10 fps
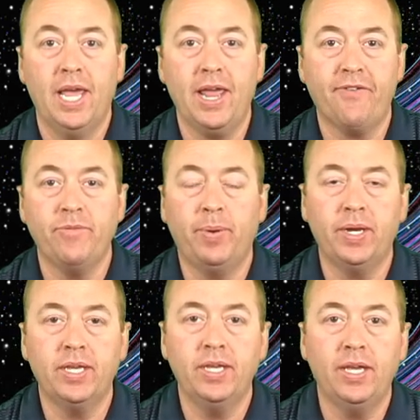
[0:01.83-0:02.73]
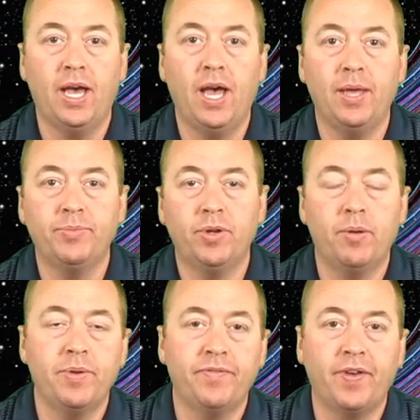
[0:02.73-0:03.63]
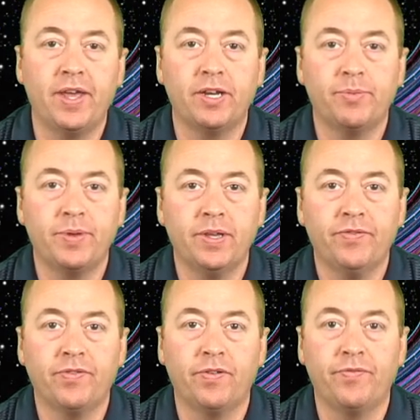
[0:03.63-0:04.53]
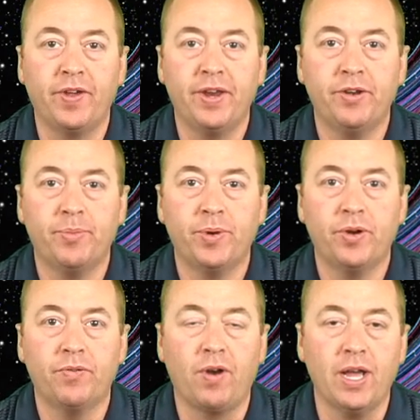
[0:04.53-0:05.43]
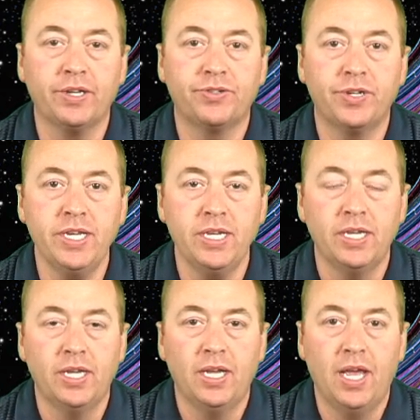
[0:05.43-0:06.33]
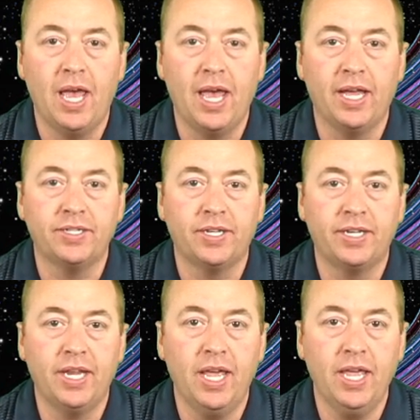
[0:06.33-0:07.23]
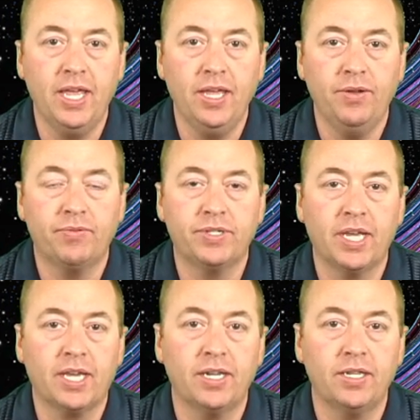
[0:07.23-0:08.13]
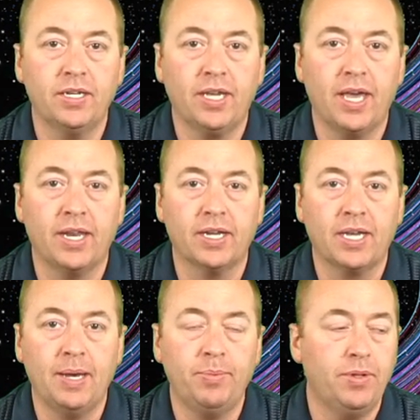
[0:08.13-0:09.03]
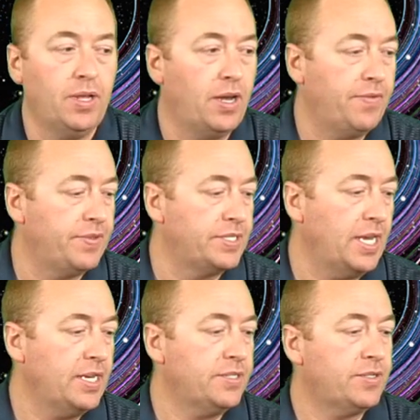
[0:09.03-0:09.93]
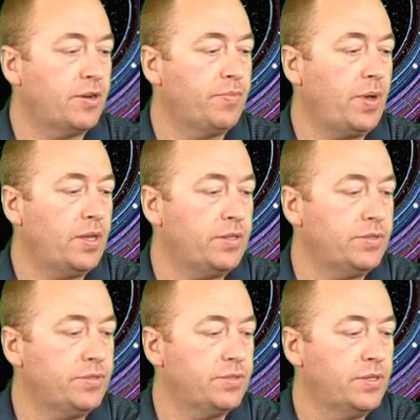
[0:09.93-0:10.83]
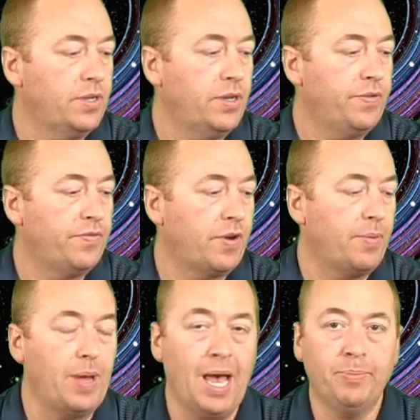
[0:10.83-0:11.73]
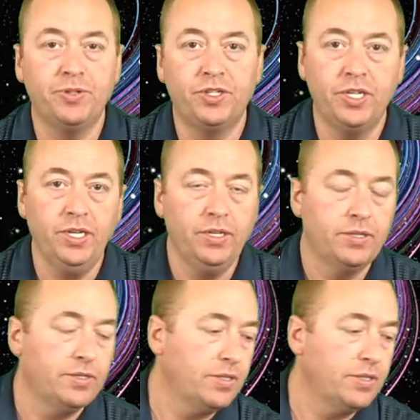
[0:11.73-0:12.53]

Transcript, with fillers: Hey everybody, I'm Toby Vanderbeek from Vanderburn Rocketry and today we're taking a look at a couple of the Dynastar models from Apogee